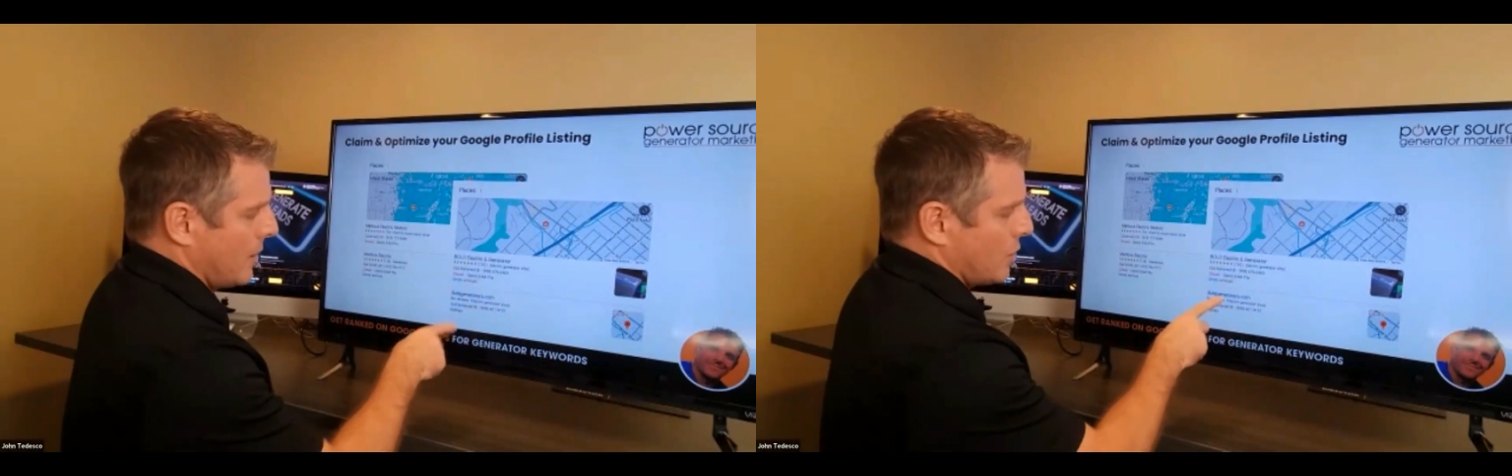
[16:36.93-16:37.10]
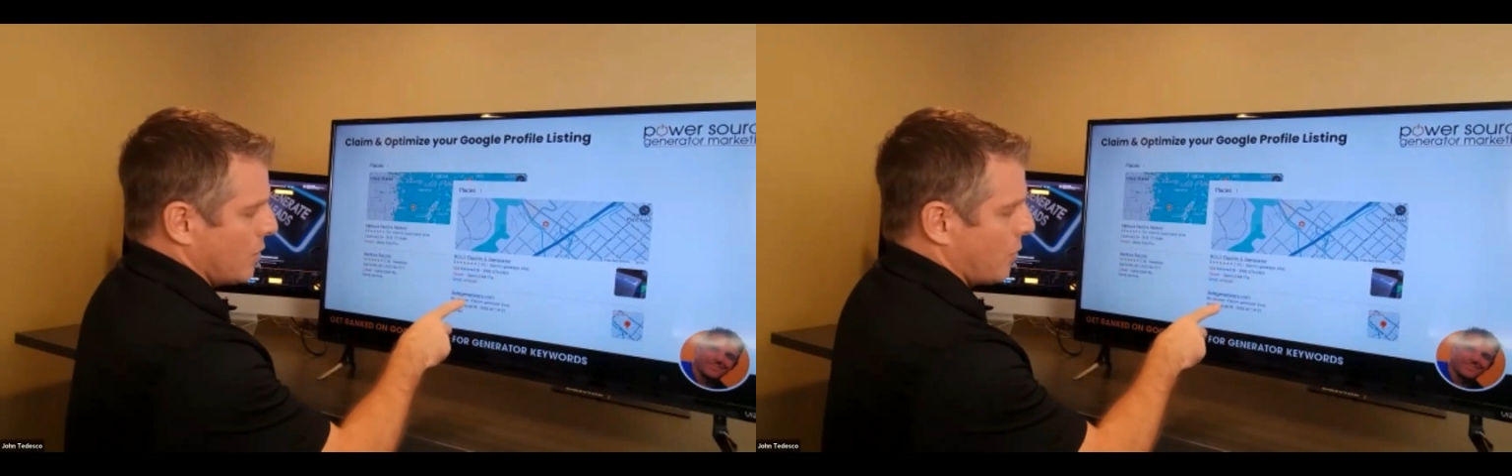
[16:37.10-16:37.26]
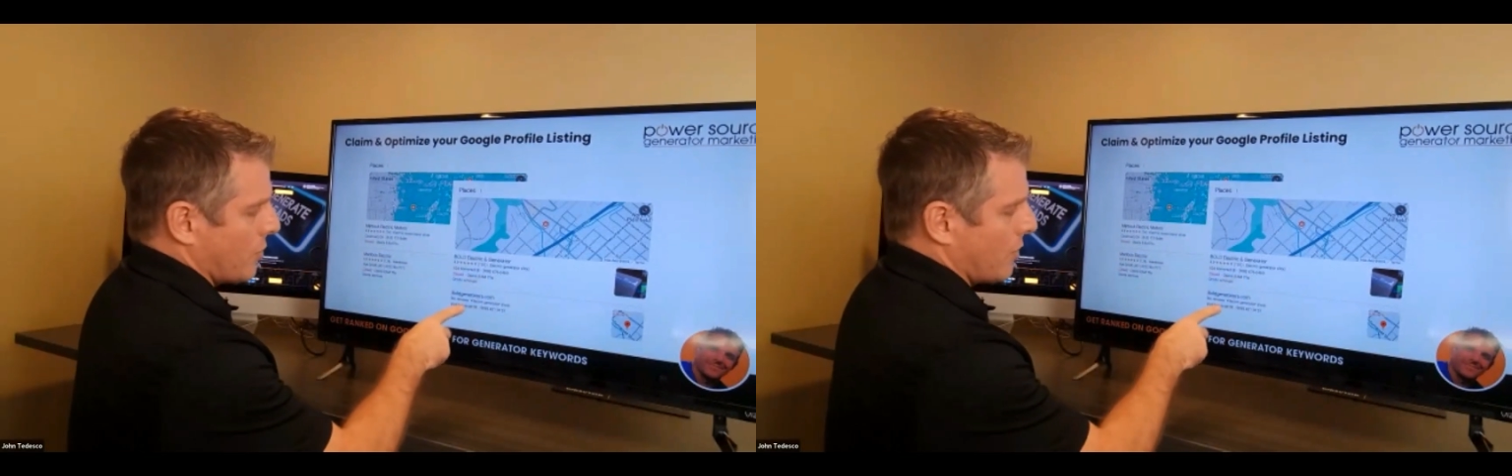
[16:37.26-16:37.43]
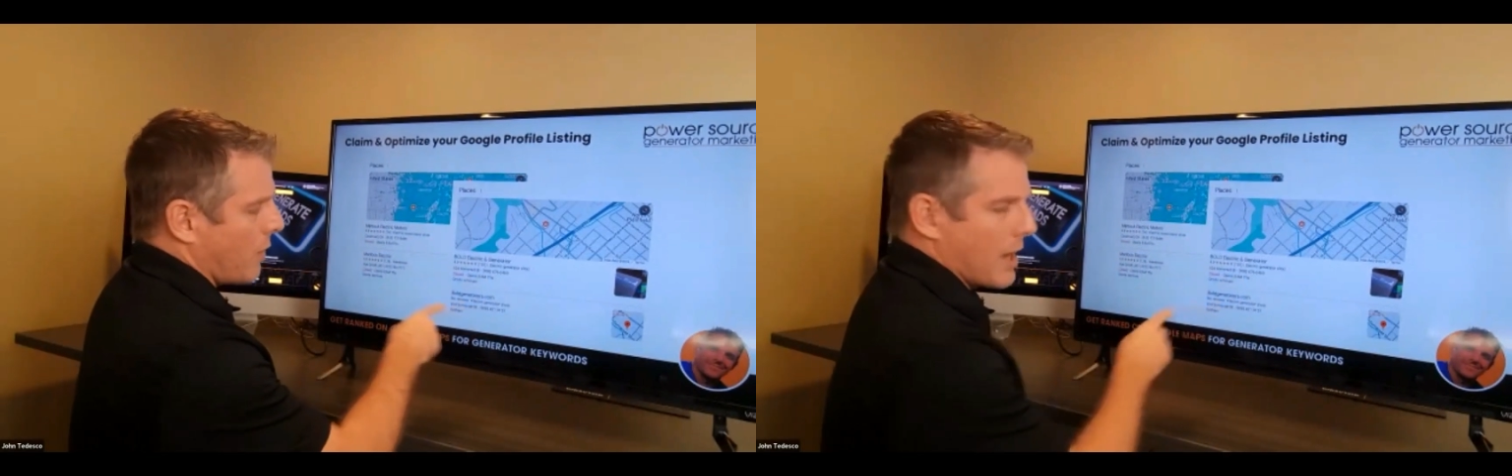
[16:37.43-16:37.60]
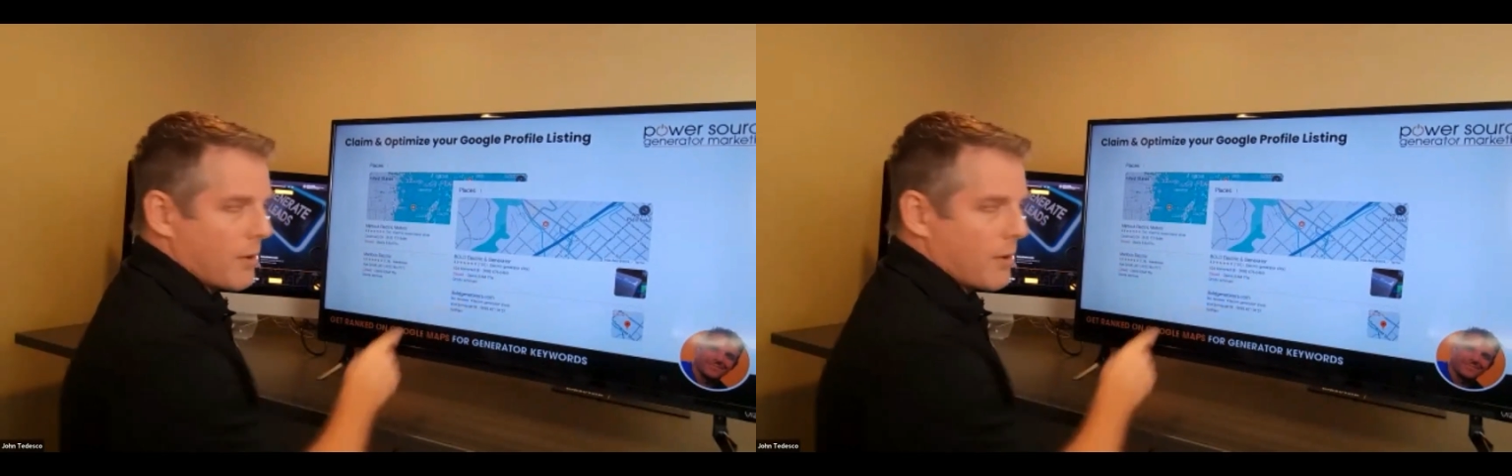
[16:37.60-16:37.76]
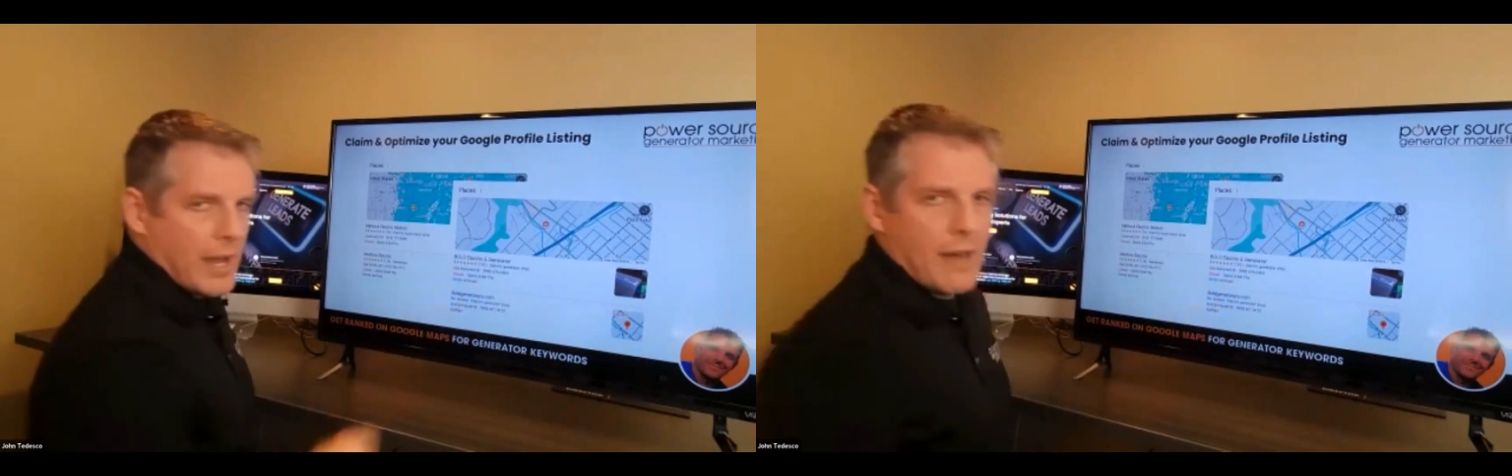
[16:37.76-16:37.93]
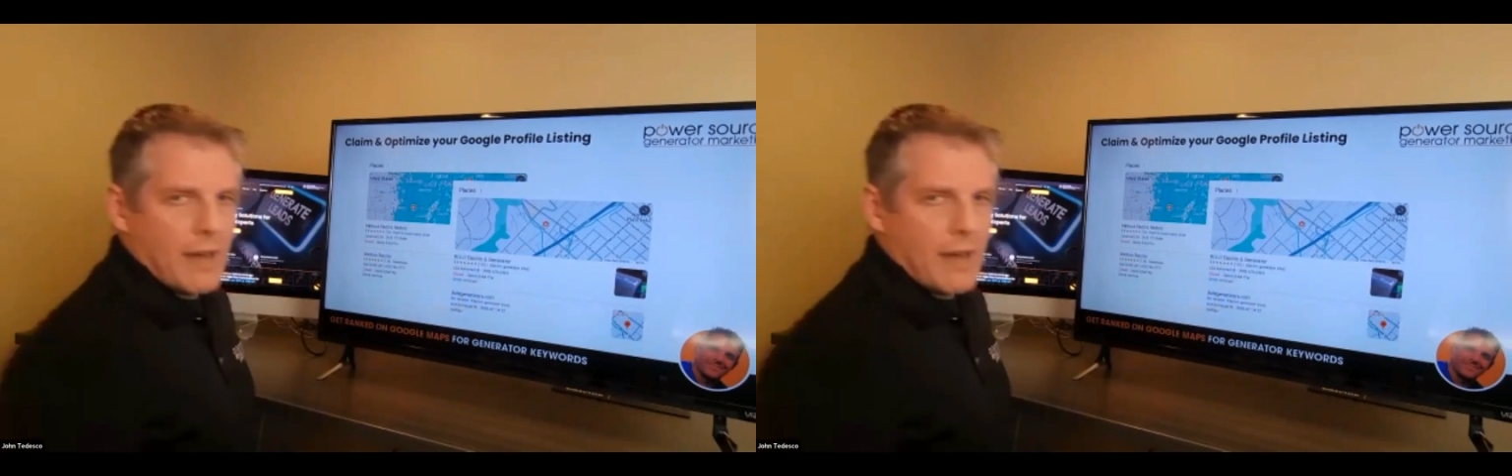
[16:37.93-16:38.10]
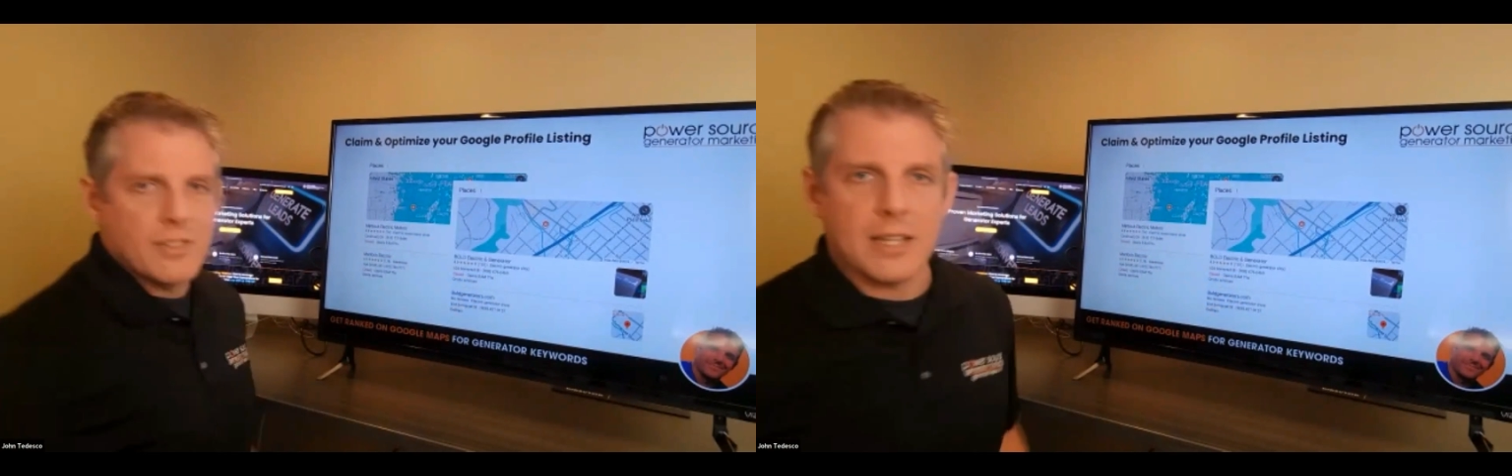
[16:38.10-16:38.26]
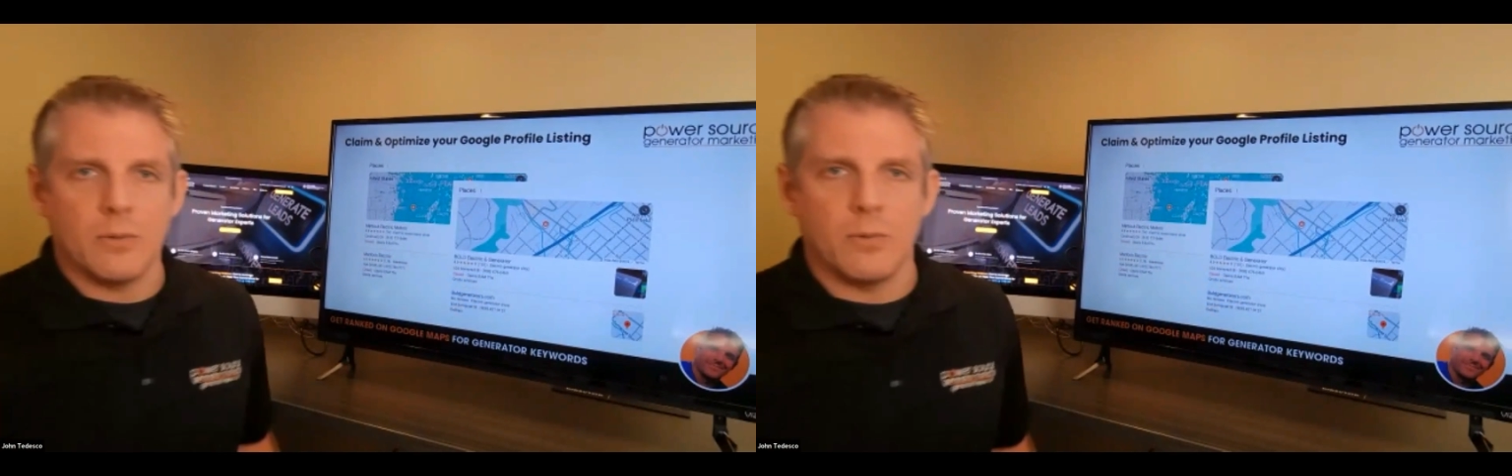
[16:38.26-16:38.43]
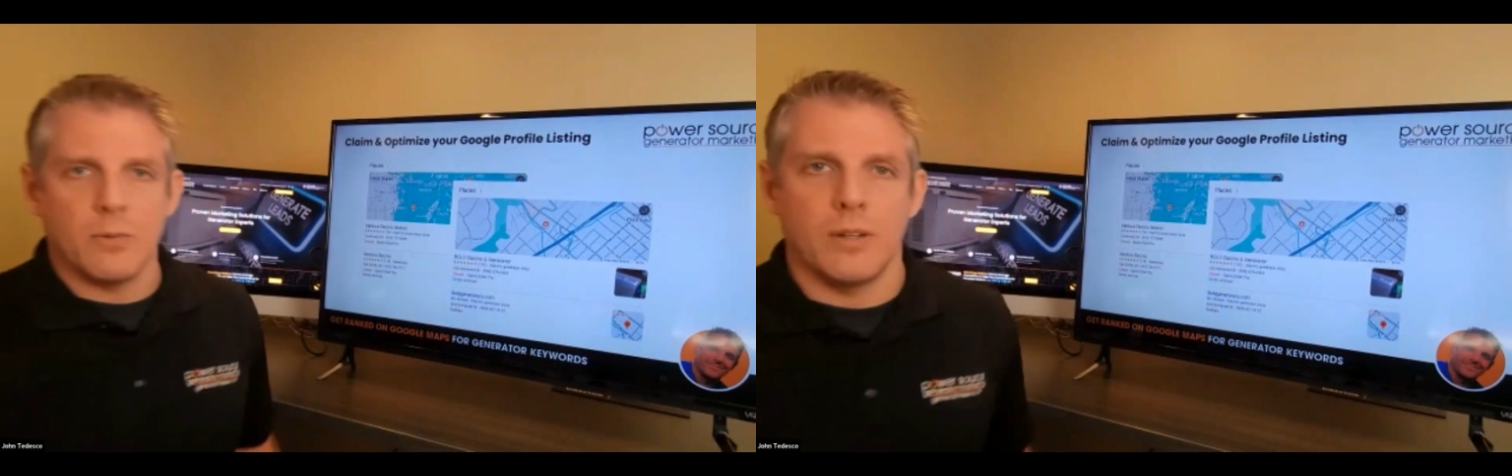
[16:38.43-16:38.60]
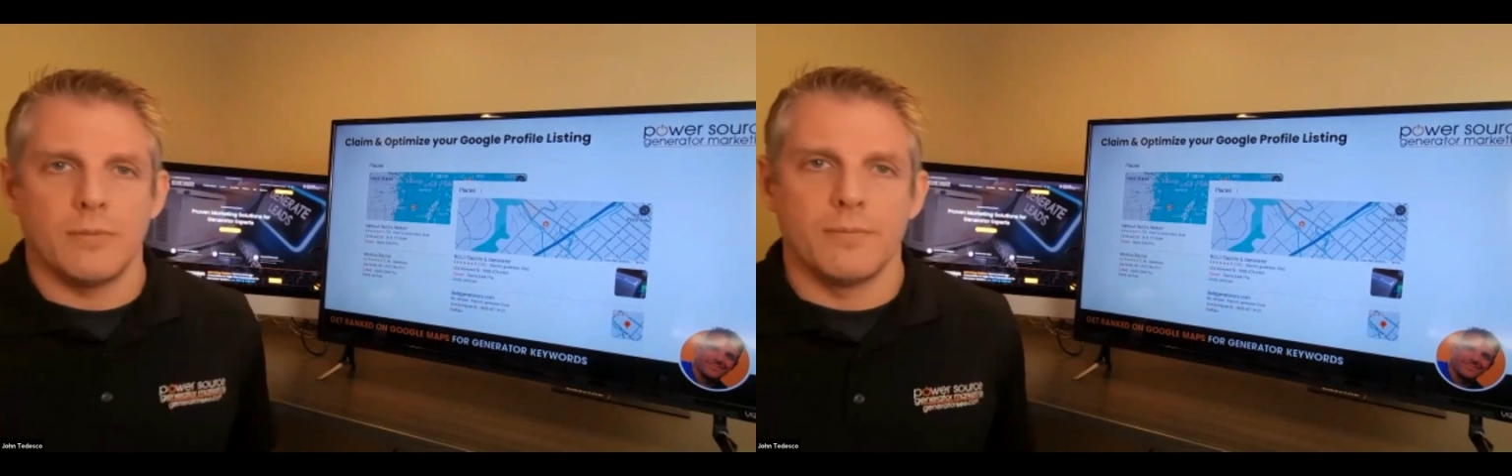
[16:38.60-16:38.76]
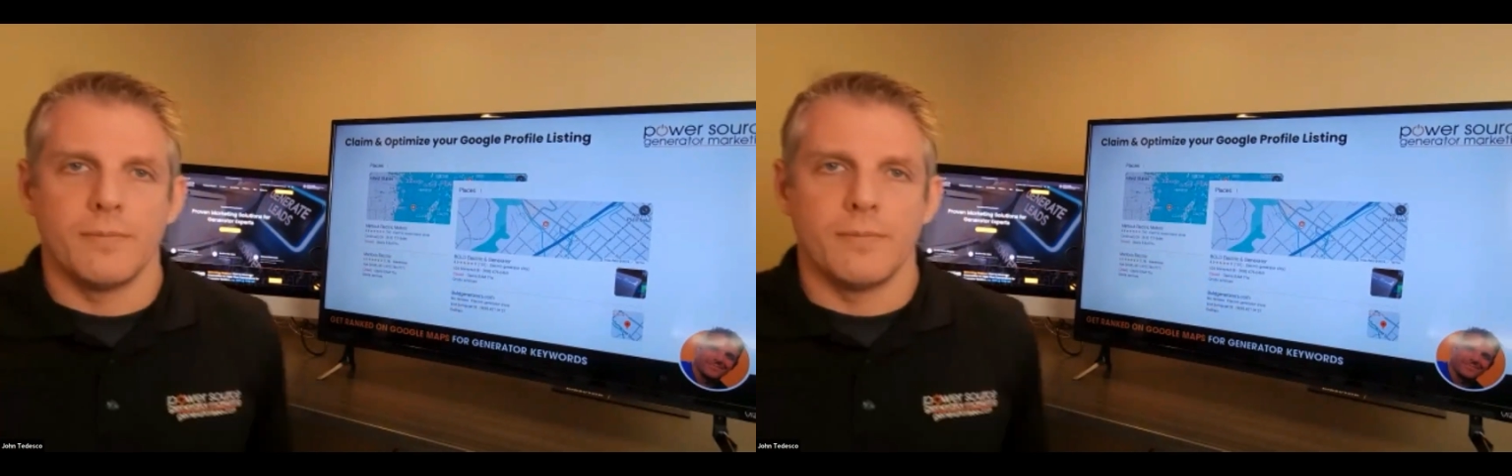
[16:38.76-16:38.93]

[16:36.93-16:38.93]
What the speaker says: you're wondering, why do I have a second one?